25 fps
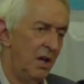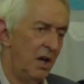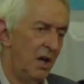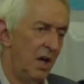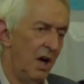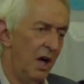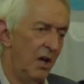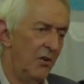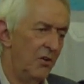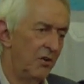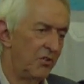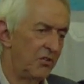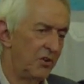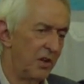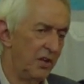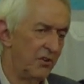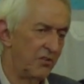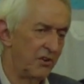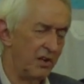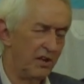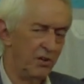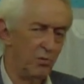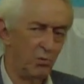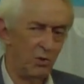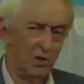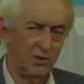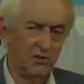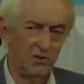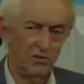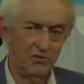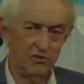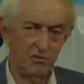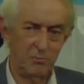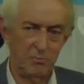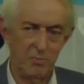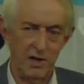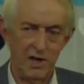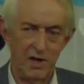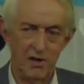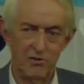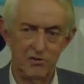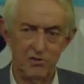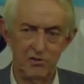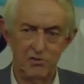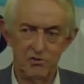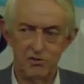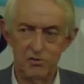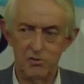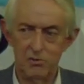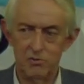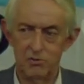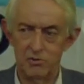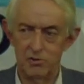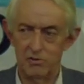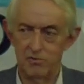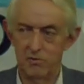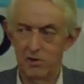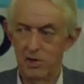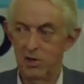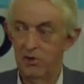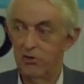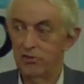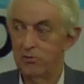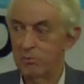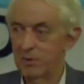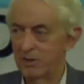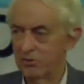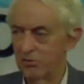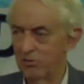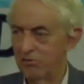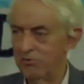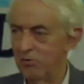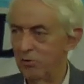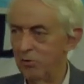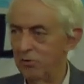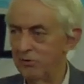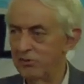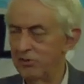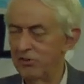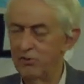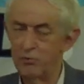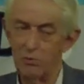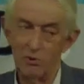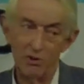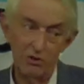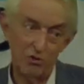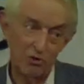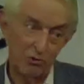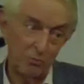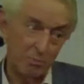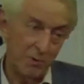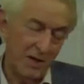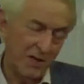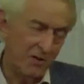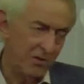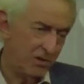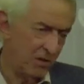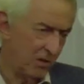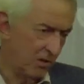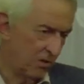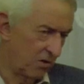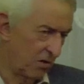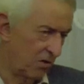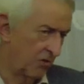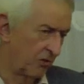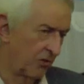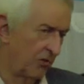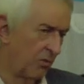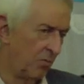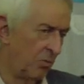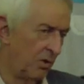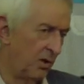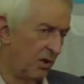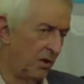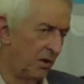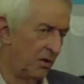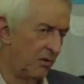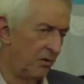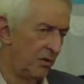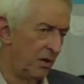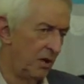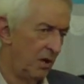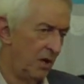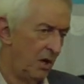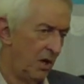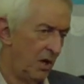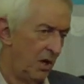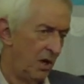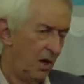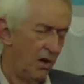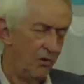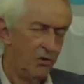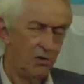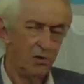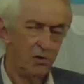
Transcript: And essentially what it's about is use of special forces. We're expanding across the world, the